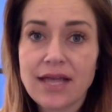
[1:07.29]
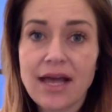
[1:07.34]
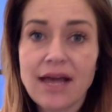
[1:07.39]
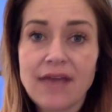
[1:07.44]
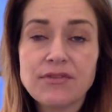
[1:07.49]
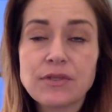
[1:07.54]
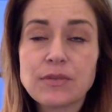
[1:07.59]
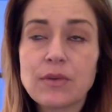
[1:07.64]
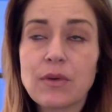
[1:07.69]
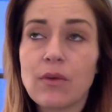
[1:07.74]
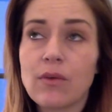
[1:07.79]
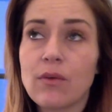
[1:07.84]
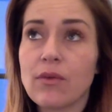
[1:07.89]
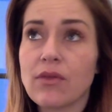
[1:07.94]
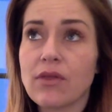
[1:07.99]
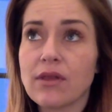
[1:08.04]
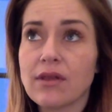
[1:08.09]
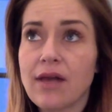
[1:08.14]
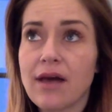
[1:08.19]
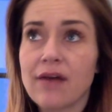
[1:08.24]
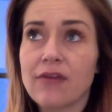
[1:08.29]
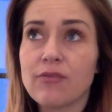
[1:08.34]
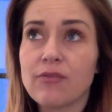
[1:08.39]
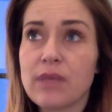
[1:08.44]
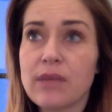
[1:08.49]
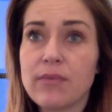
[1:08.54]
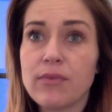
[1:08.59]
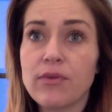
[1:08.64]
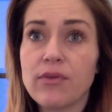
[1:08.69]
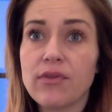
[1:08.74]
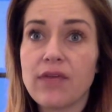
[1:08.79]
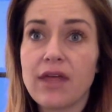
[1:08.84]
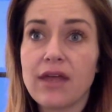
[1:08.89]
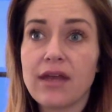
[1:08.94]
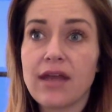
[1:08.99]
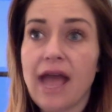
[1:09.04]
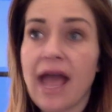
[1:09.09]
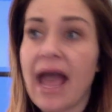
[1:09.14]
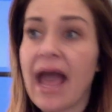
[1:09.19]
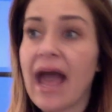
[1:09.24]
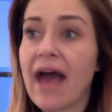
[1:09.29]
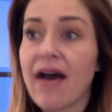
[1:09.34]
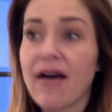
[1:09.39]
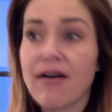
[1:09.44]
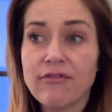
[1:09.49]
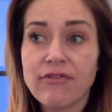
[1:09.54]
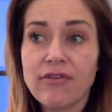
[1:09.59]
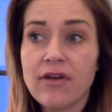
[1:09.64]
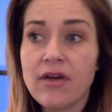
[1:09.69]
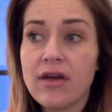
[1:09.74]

I've spoke with a lot of people that have